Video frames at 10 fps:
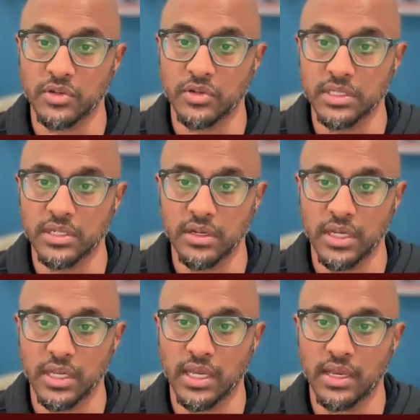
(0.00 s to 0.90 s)

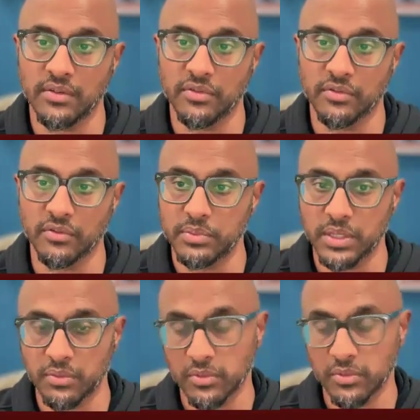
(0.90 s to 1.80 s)
military have
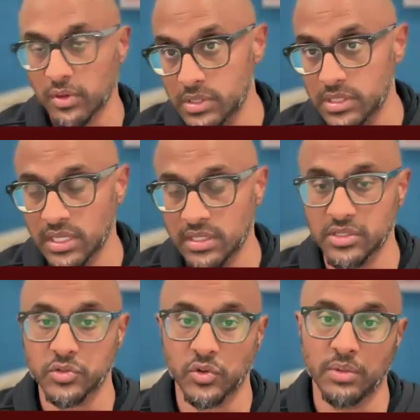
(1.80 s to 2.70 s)
ripped up roads and
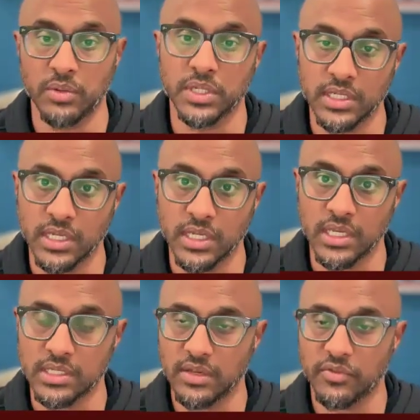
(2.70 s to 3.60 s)
destroyed
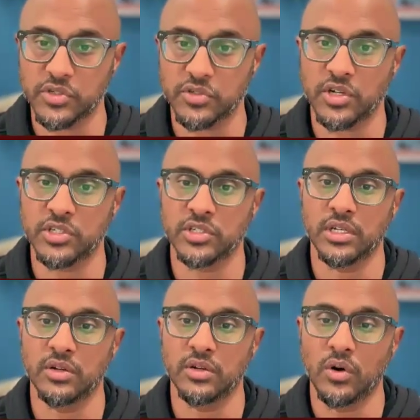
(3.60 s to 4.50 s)
buildings,
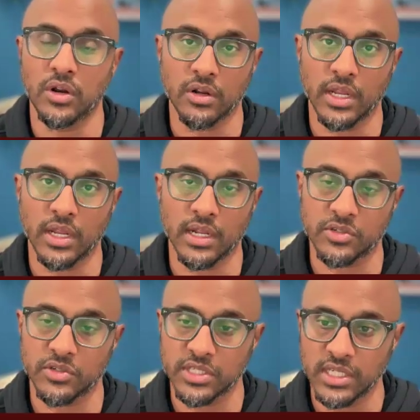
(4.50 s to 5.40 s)
infrastructure, and water and
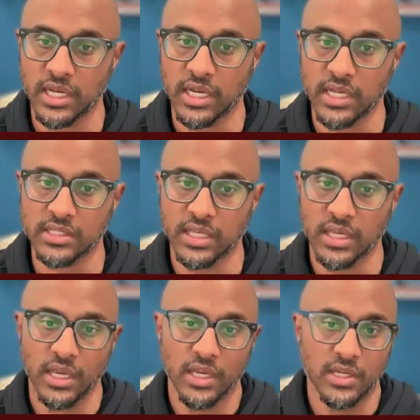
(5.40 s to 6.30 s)
electricity lines.
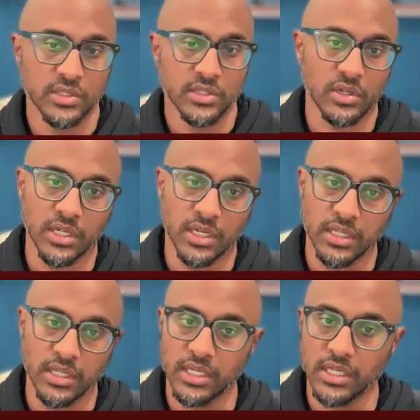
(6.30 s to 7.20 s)
So
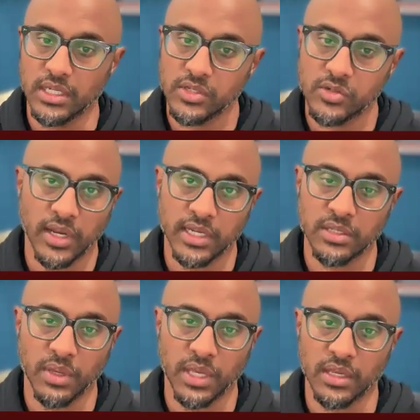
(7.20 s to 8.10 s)
clearly
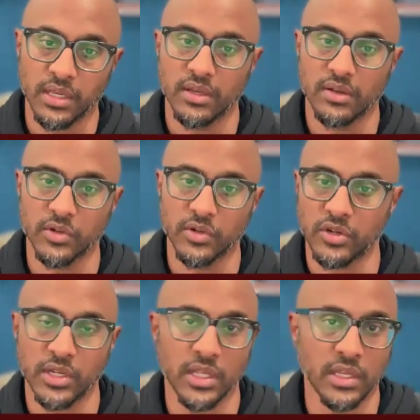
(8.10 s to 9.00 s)
trying to make
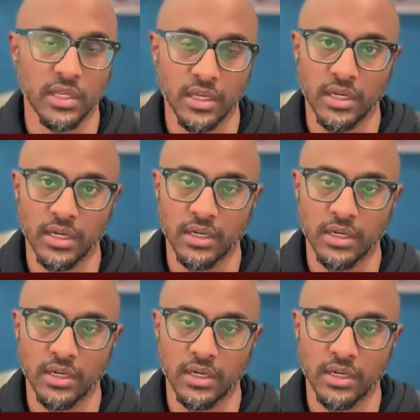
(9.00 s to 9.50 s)
returning